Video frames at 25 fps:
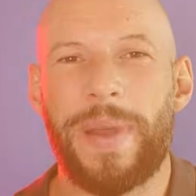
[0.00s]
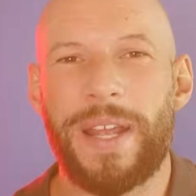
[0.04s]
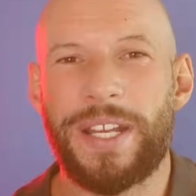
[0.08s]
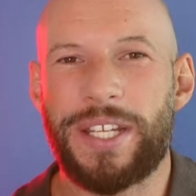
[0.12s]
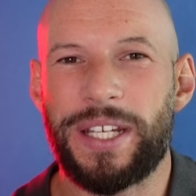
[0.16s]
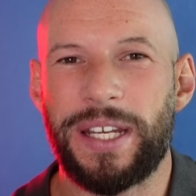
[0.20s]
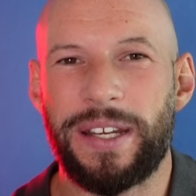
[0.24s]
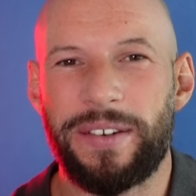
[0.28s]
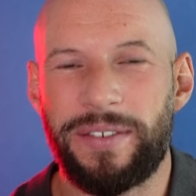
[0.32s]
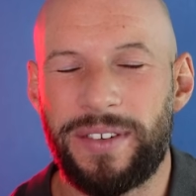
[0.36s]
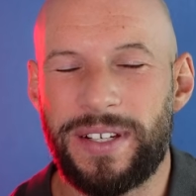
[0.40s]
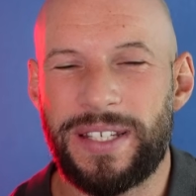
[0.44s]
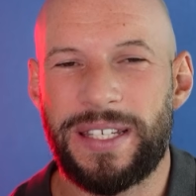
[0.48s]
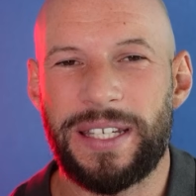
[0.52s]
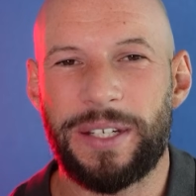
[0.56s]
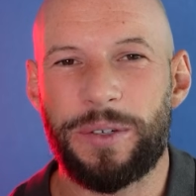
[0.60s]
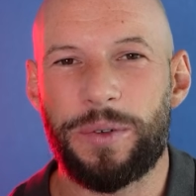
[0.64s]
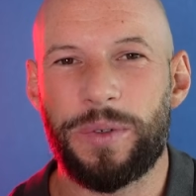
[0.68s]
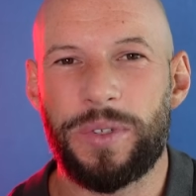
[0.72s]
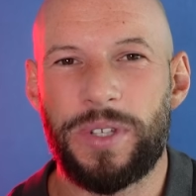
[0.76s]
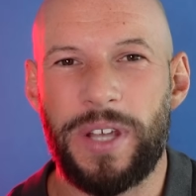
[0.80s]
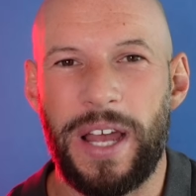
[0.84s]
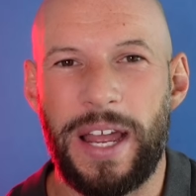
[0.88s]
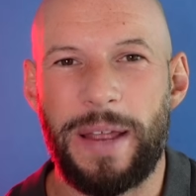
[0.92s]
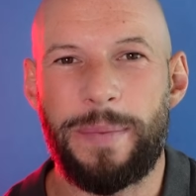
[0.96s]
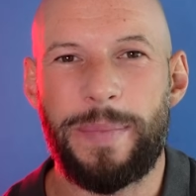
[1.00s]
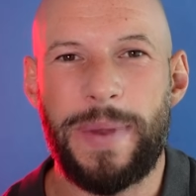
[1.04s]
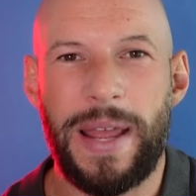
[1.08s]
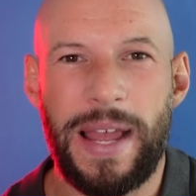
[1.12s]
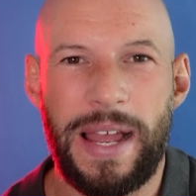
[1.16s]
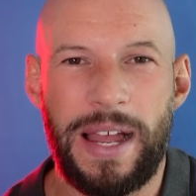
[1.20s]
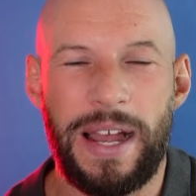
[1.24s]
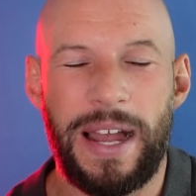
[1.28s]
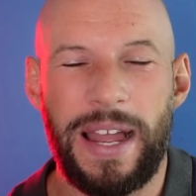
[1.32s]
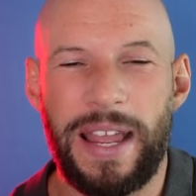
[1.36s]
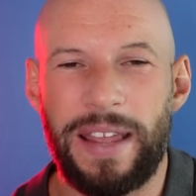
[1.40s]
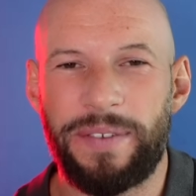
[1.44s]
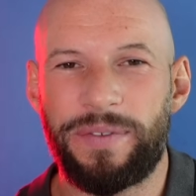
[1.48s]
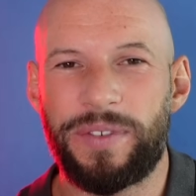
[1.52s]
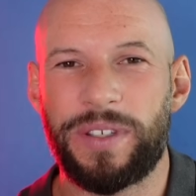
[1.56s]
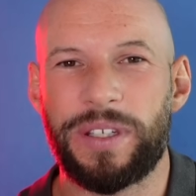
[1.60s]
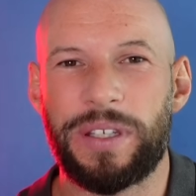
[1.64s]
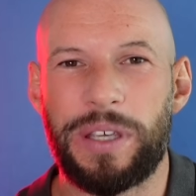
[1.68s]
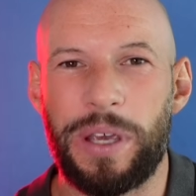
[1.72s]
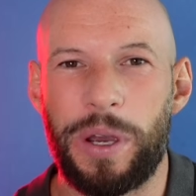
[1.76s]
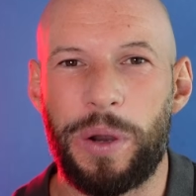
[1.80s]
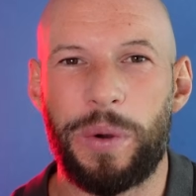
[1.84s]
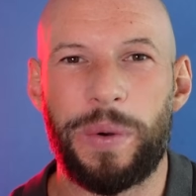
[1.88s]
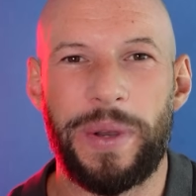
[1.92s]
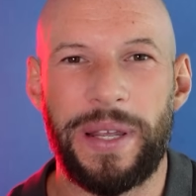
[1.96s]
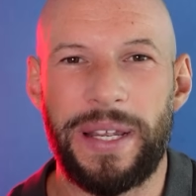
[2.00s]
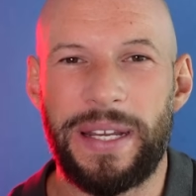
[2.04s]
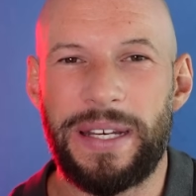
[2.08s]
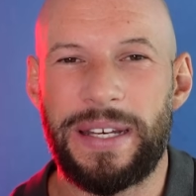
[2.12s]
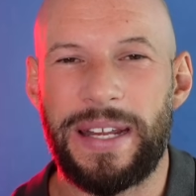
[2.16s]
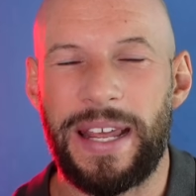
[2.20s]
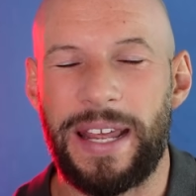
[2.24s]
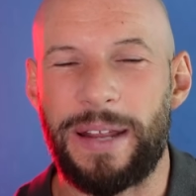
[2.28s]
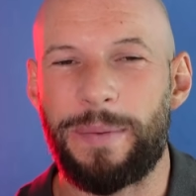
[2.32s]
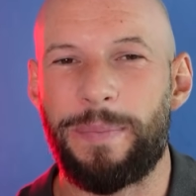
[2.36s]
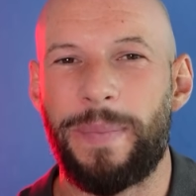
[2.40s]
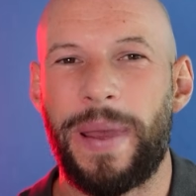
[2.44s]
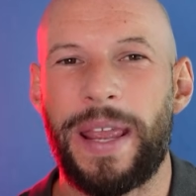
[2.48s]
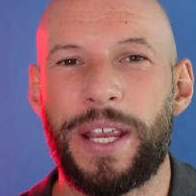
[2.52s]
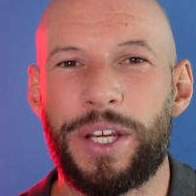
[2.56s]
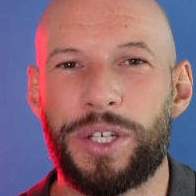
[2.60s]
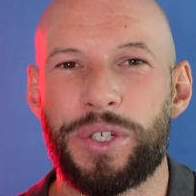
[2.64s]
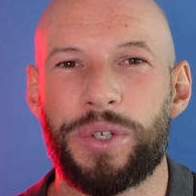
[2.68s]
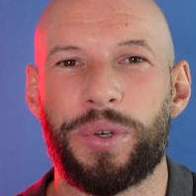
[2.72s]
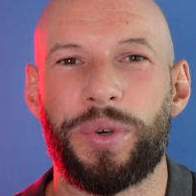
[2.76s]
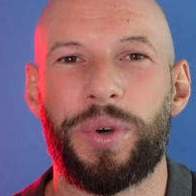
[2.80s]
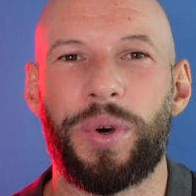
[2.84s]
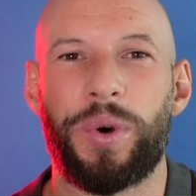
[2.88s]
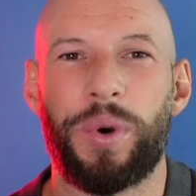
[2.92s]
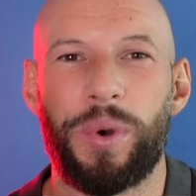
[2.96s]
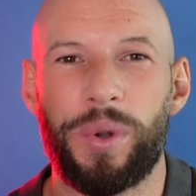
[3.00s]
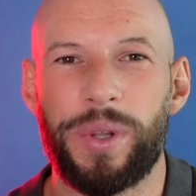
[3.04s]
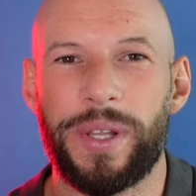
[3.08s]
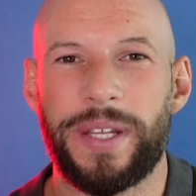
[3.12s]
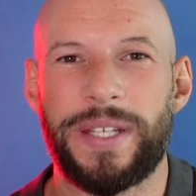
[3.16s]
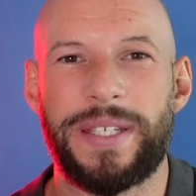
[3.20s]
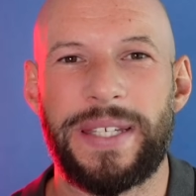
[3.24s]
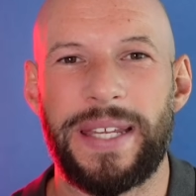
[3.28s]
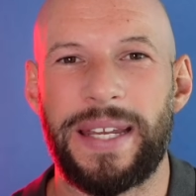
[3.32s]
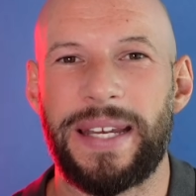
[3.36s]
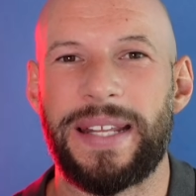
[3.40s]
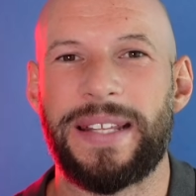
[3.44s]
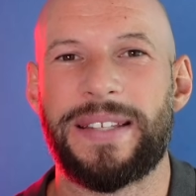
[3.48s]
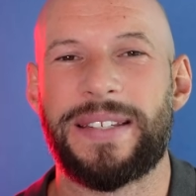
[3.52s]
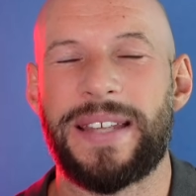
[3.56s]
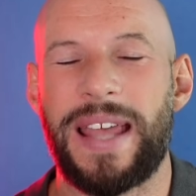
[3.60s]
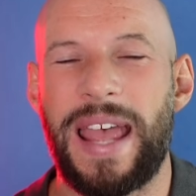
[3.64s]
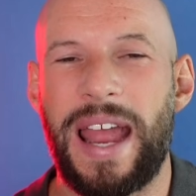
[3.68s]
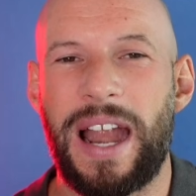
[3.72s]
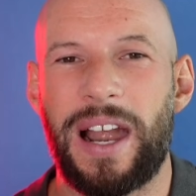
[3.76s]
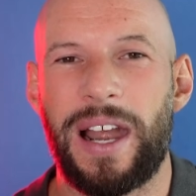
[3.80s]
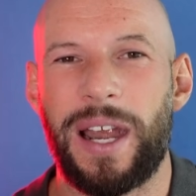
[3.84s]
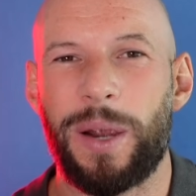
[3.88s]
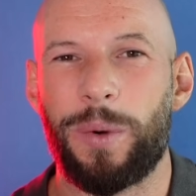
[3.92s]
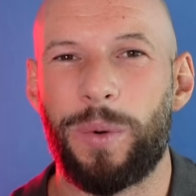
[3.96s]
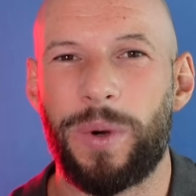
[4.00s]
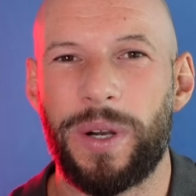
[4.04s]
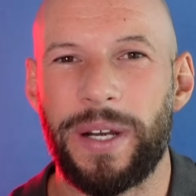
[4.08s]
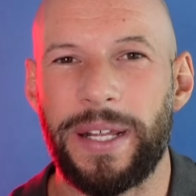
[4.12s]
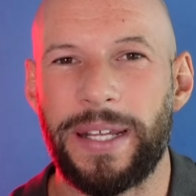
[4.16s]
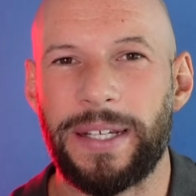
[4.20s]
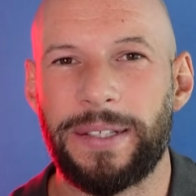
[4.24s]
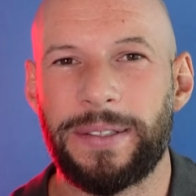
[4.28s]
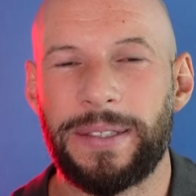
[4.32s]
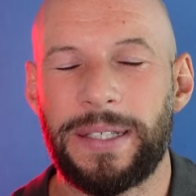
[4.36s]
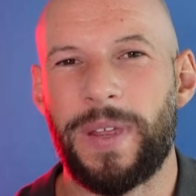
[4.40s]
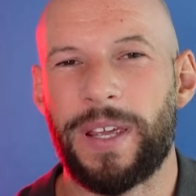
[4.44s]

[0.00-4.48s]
much every single time now, I have to go in and make sure all the settings are how I want it.